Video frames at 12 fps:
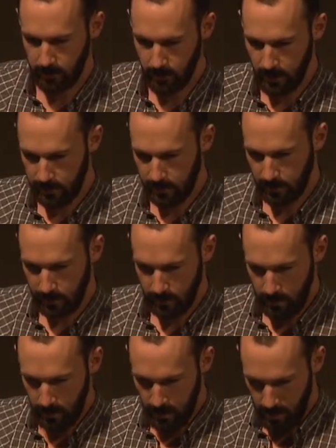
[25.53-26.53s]
release,
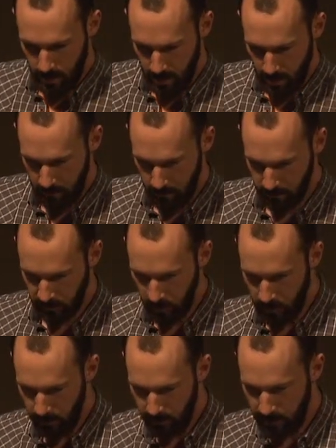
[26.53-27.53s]
um, so
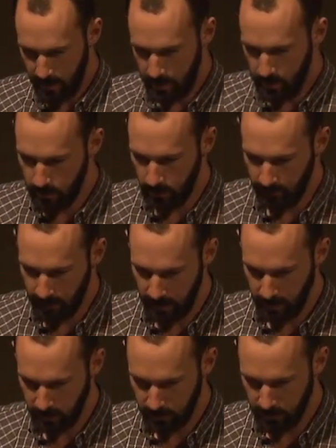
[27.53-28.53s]
hopefully I know enough to
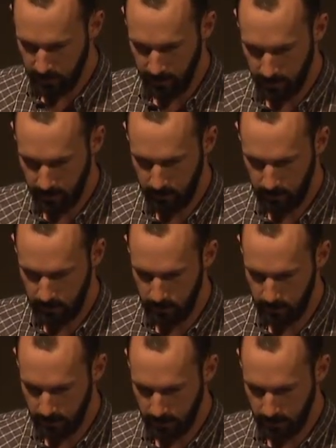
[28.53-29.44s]
actually do this